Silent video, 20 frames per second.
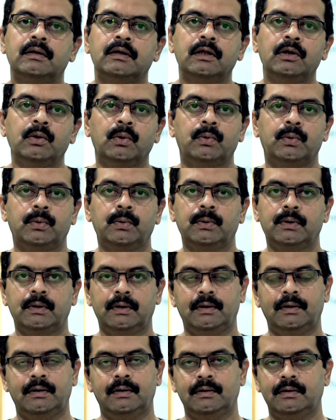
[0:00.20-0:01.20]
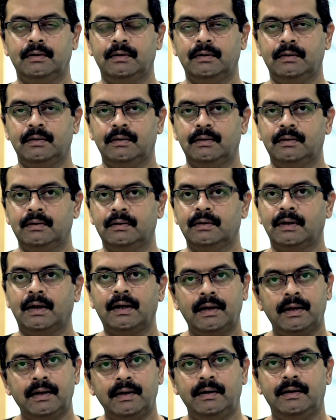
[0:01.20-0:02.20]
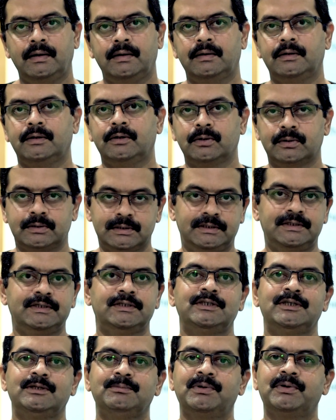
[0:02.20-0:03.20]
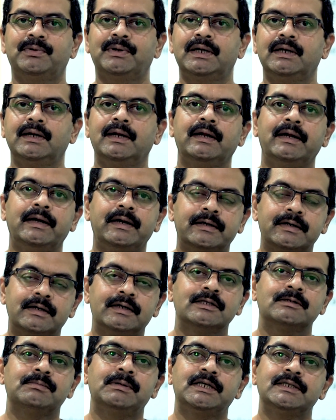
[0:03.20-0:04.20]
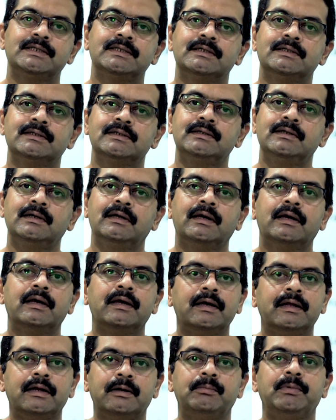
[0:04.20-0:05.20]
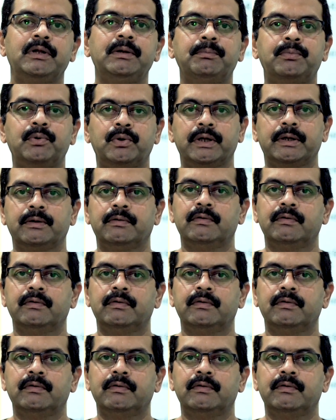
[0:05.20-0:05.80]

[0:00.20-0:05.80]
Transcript: Hello, I, Dr. Sachin Pawar, hair transplant surgeon, HairMD Pune.